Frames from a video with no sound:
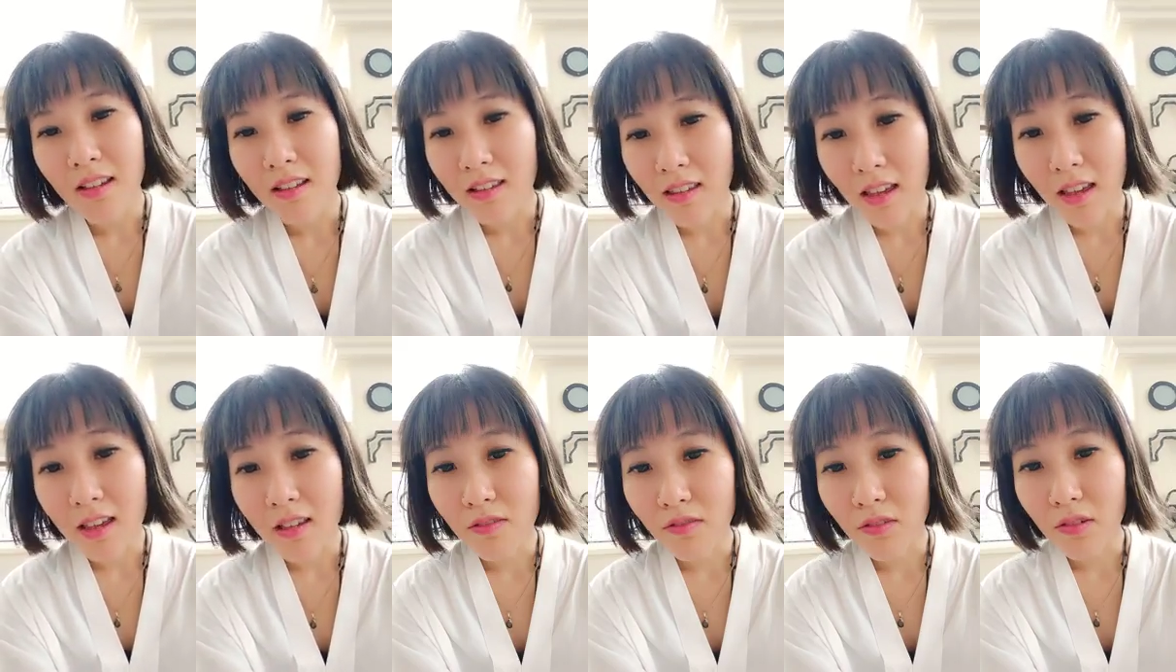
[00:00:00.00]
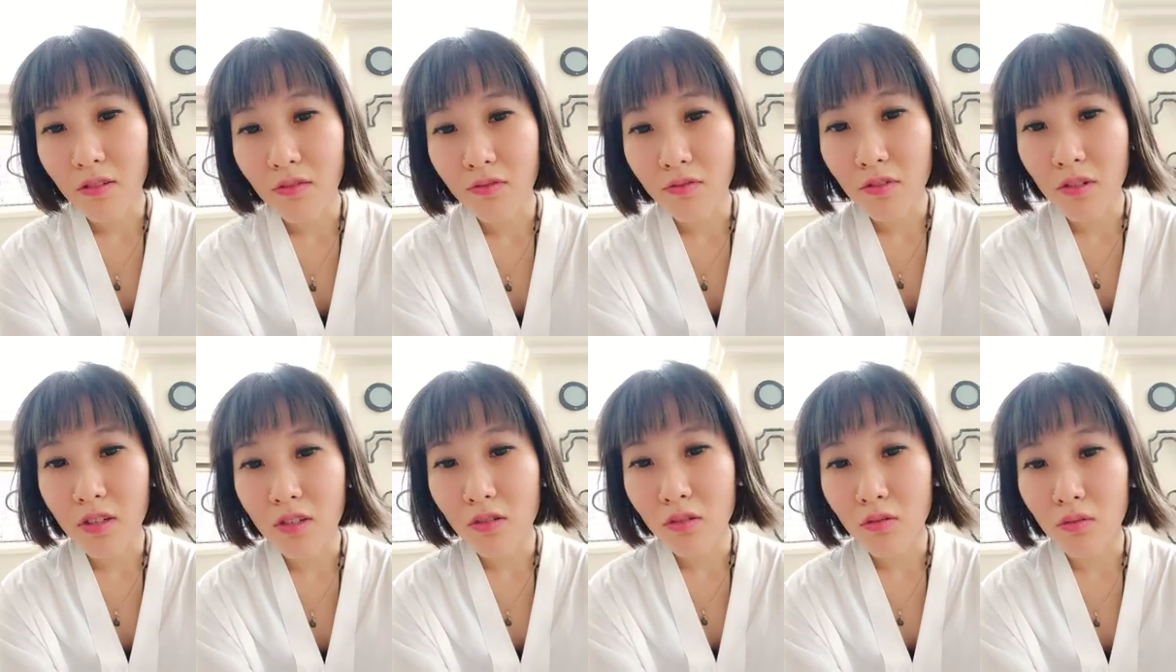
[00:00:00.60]
yeah, feel
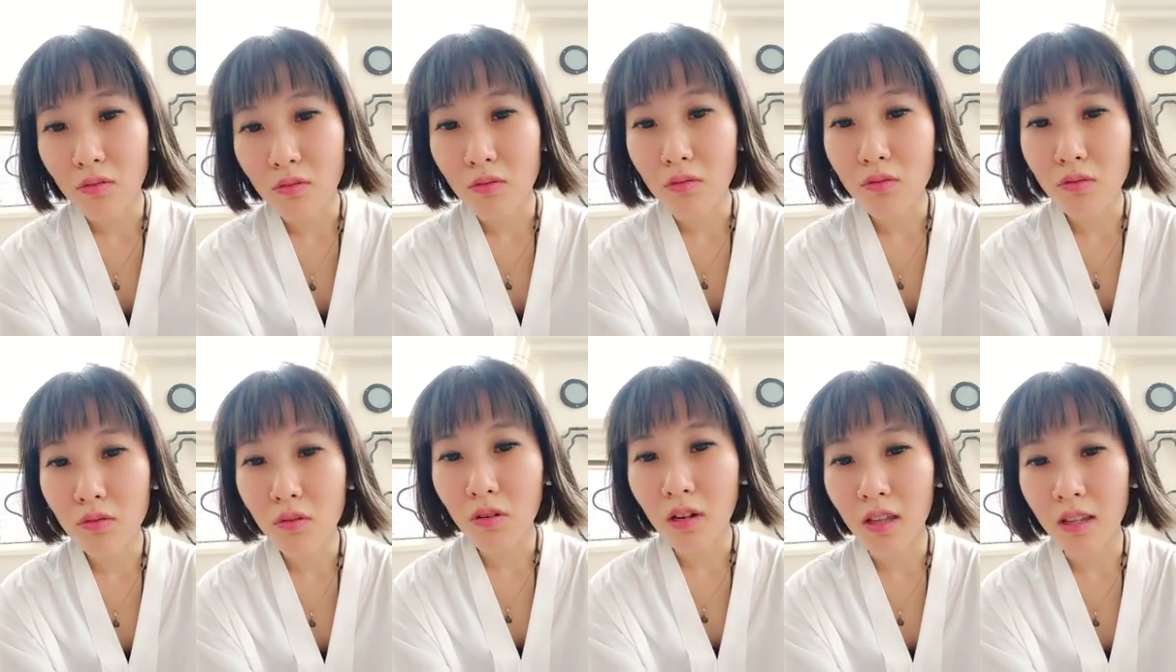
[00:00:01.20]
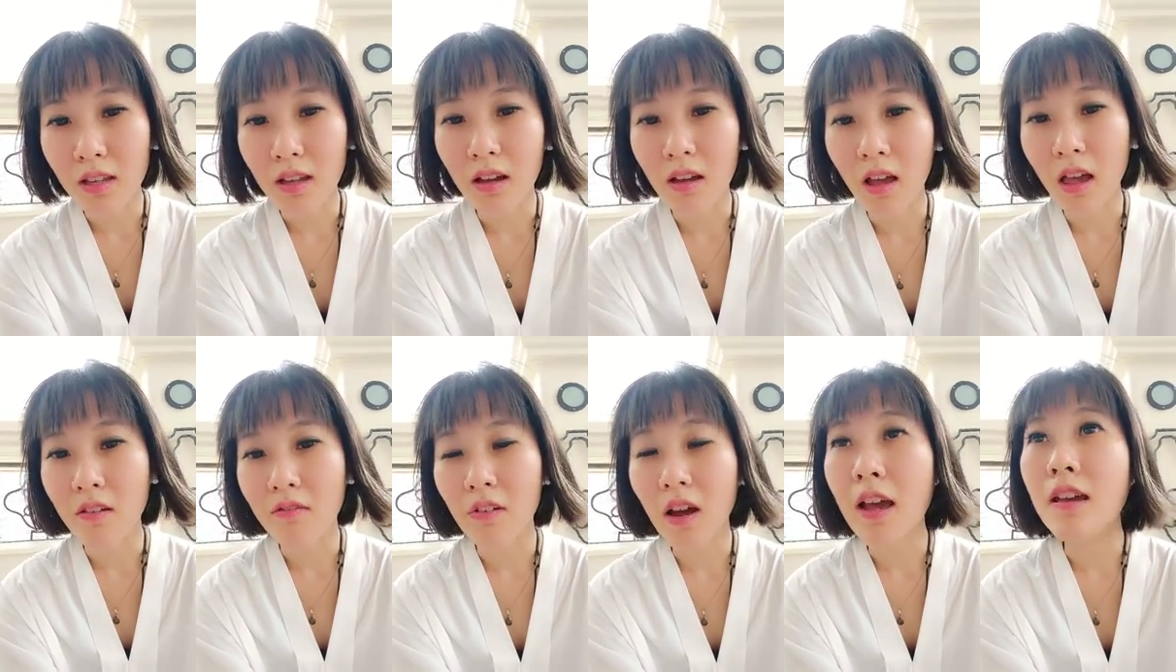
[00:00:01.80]
free to do so, and I'll
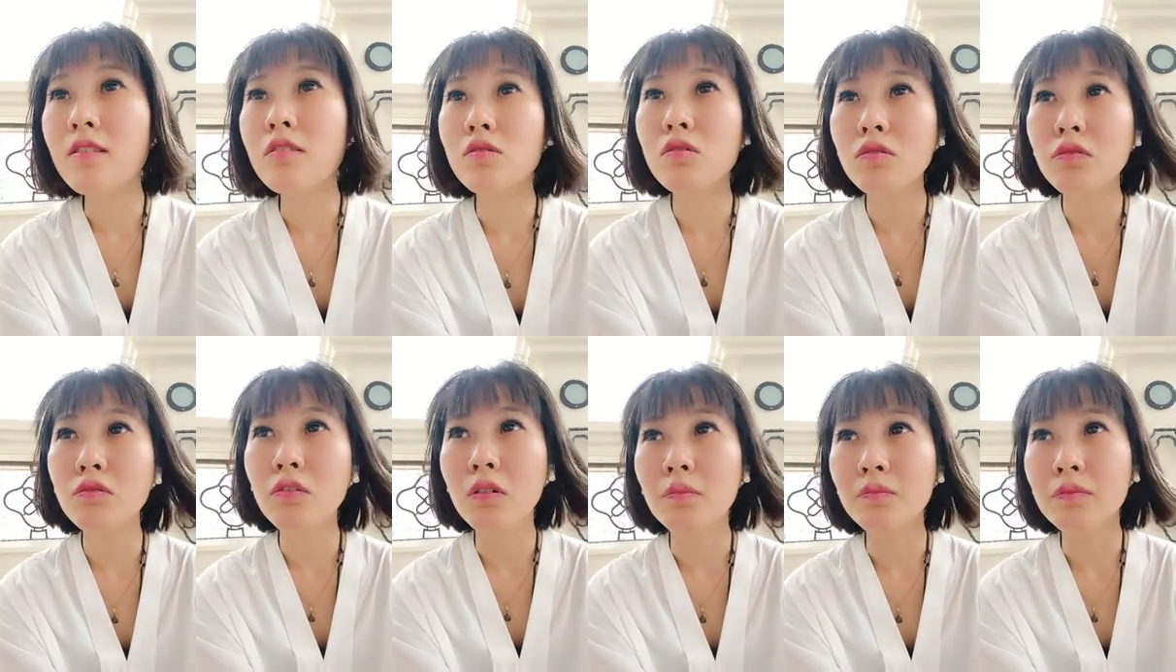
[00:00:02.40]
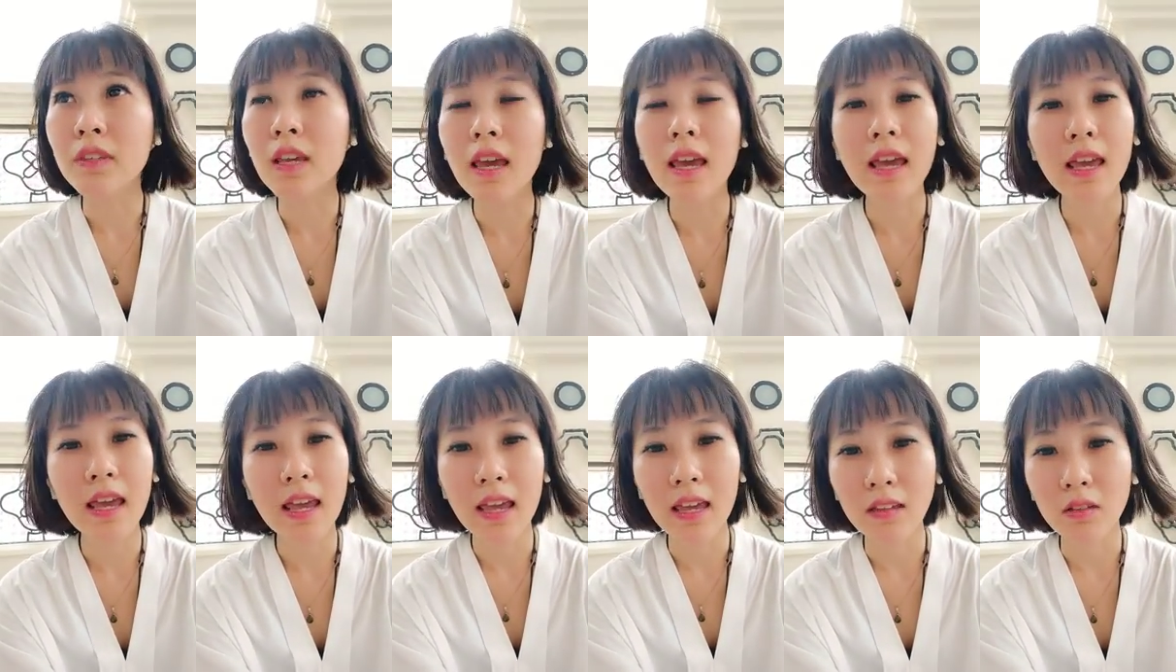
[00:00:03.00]
advise you from
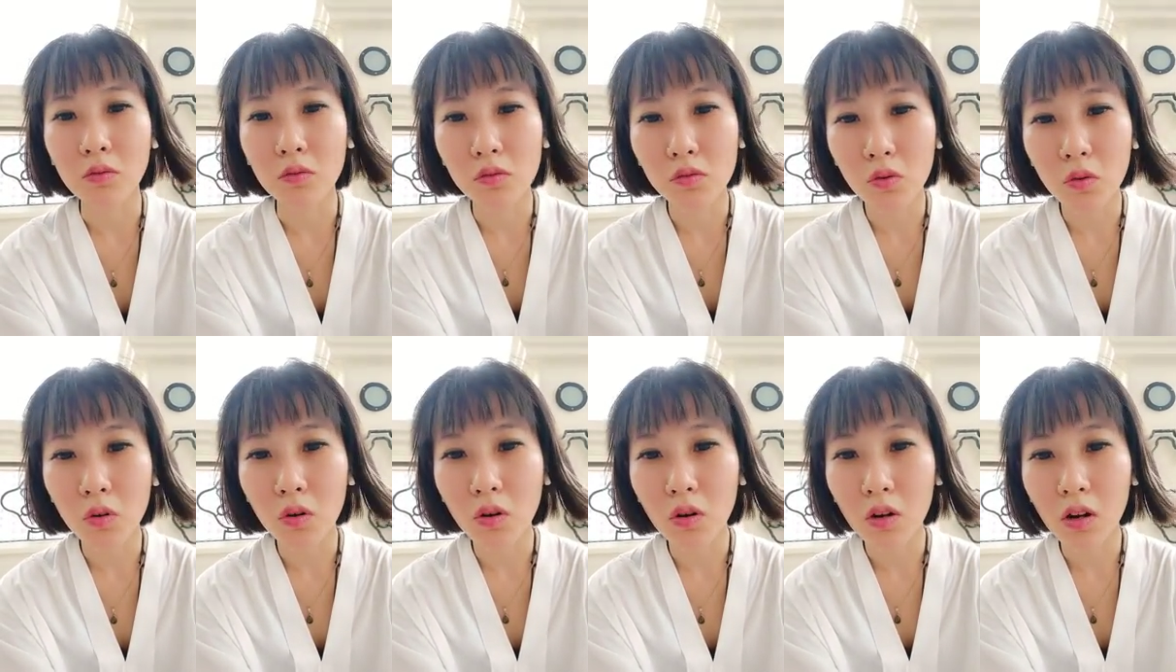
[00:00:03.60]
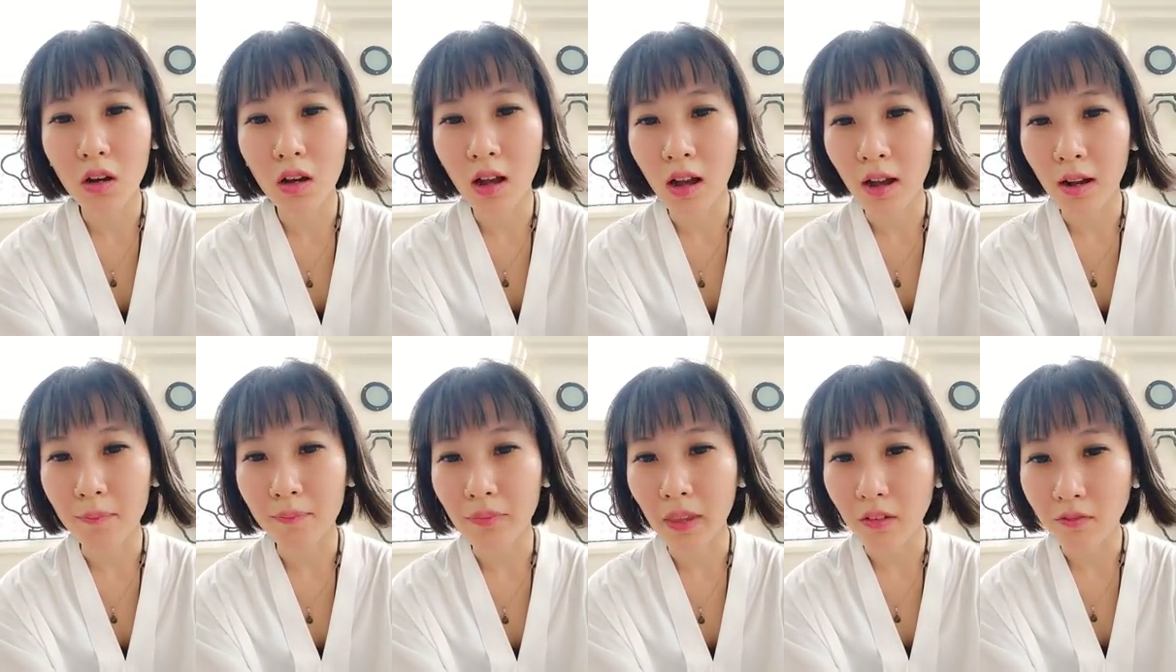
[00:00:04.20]
there, and also
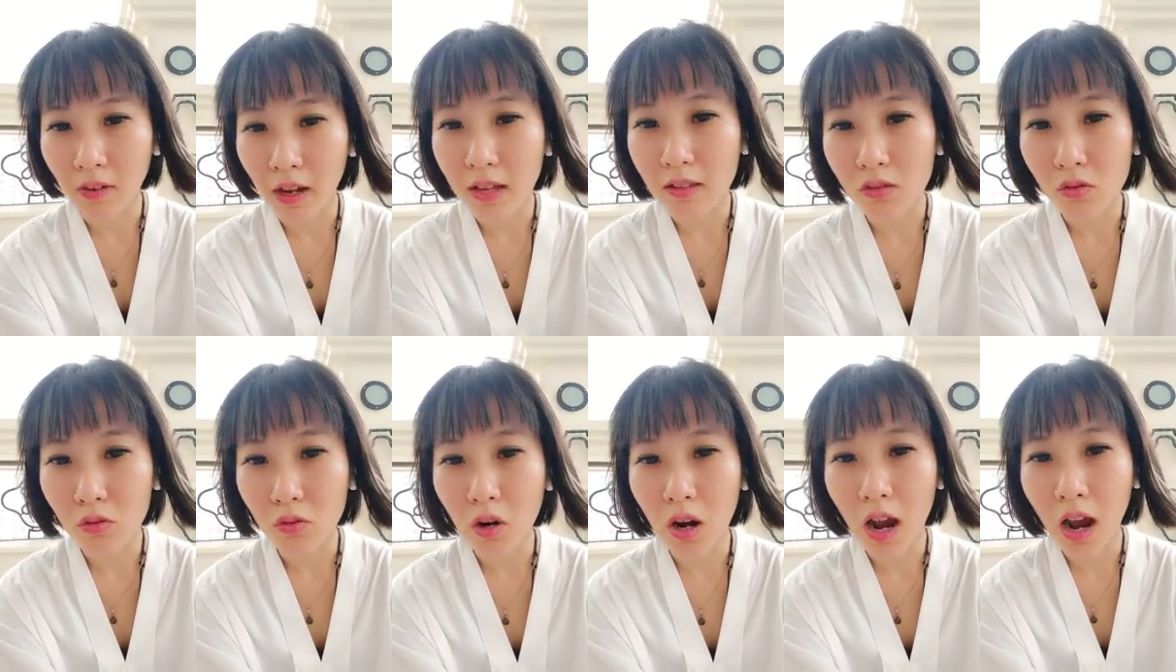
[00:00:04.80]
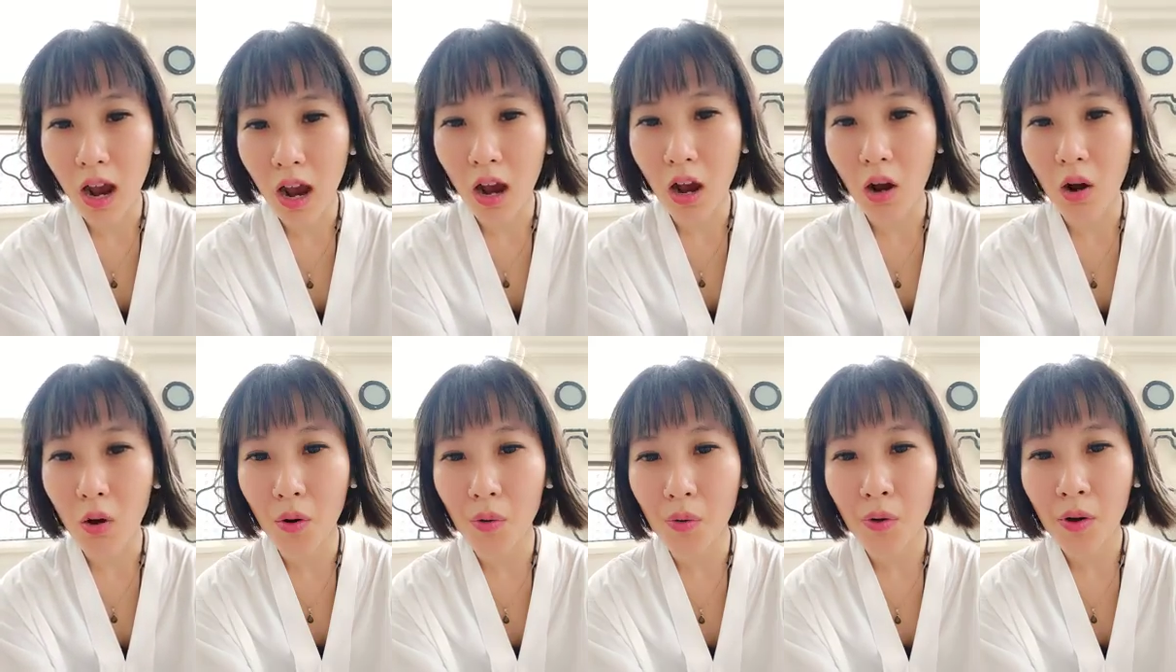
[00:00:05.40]
advise you
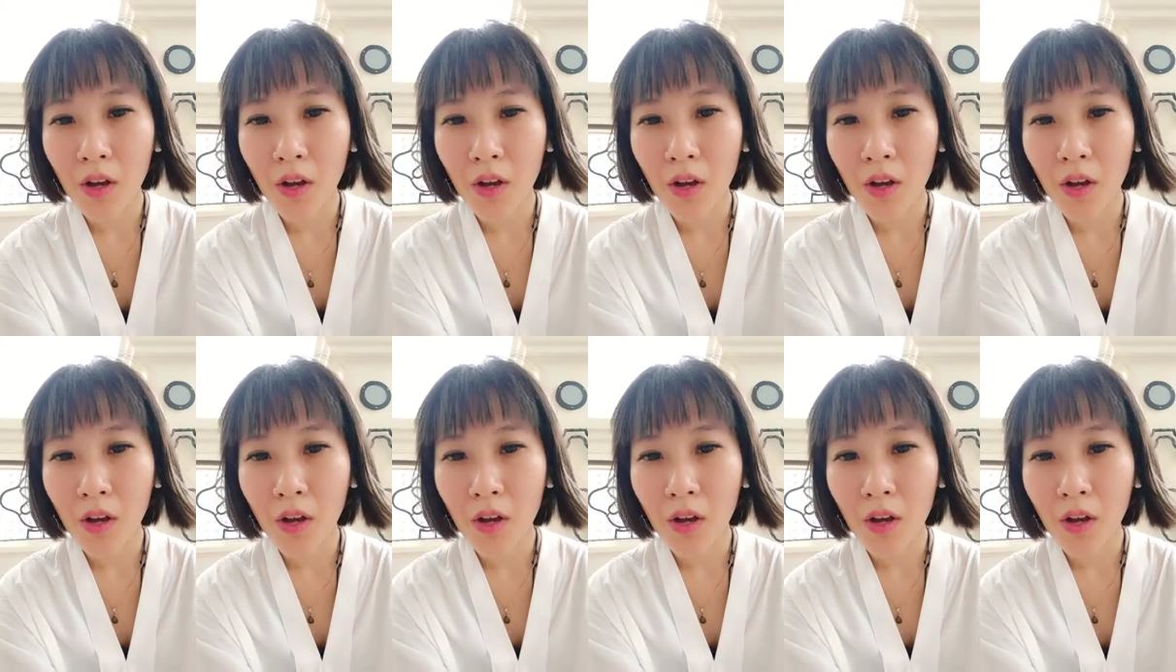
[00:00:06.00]
how